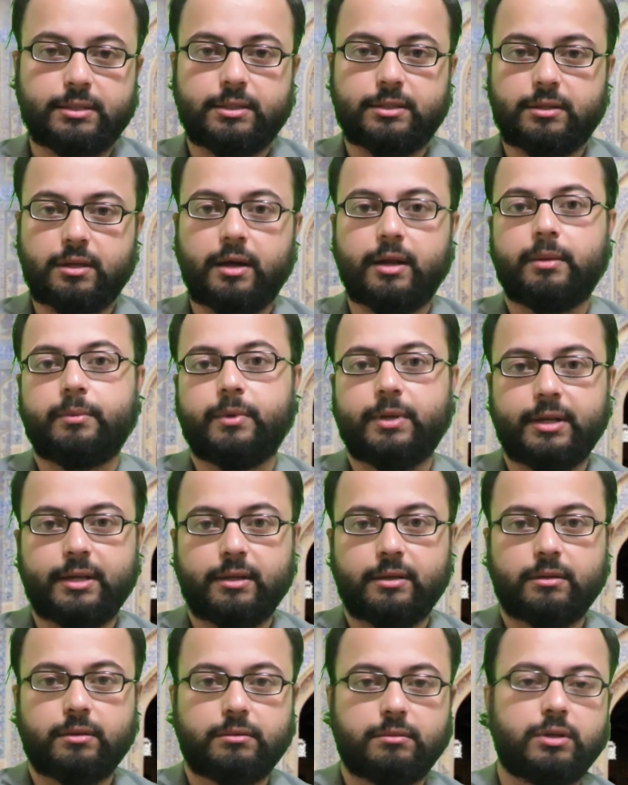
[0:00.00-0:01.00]
It's not
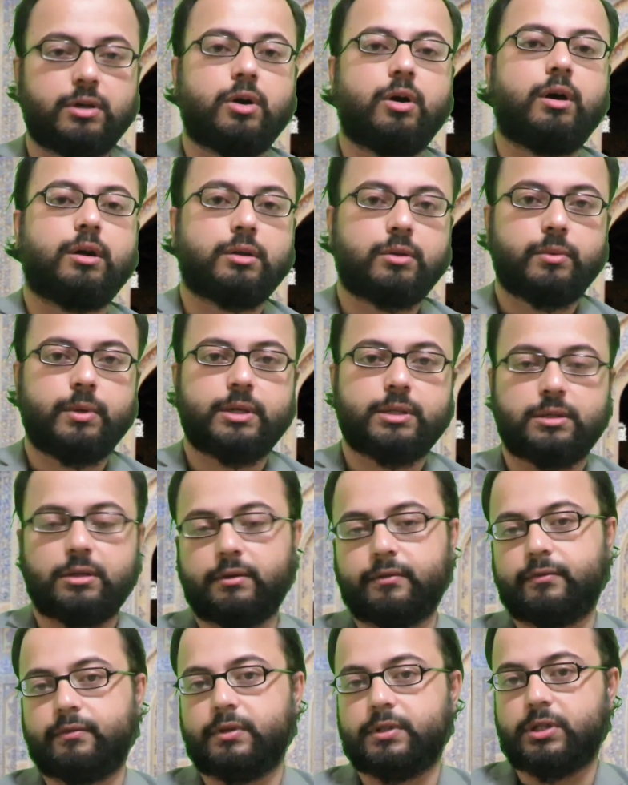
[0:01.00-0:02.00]
even the conquest
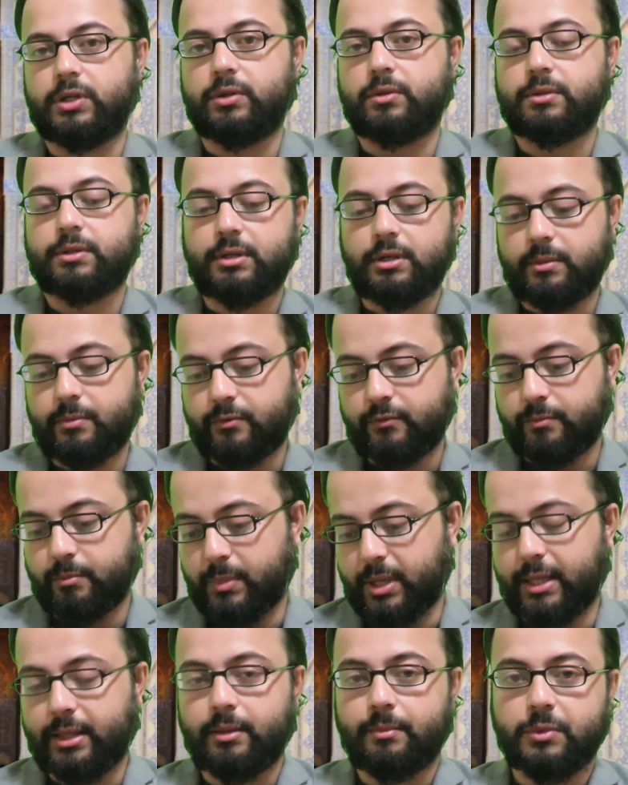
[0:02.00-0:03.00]
of Jerusalem
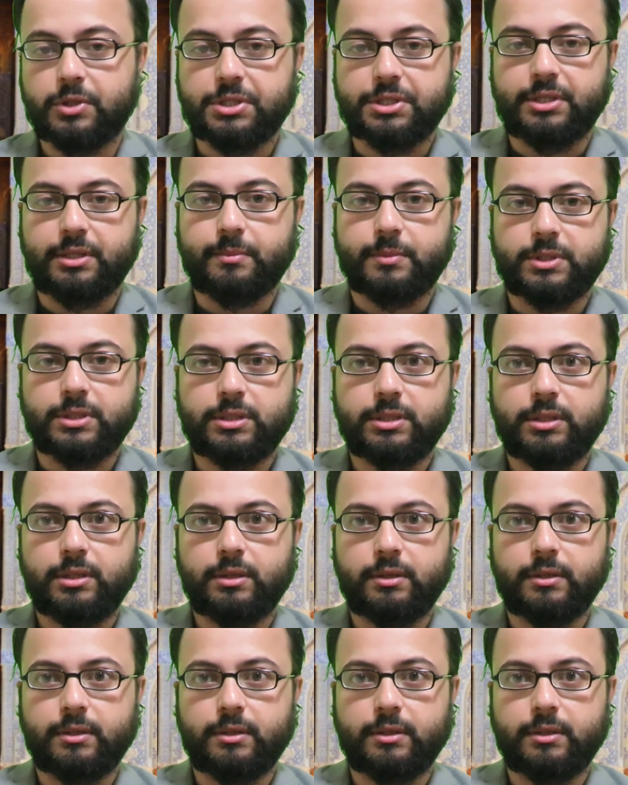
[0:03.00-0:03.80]
by the Muslims.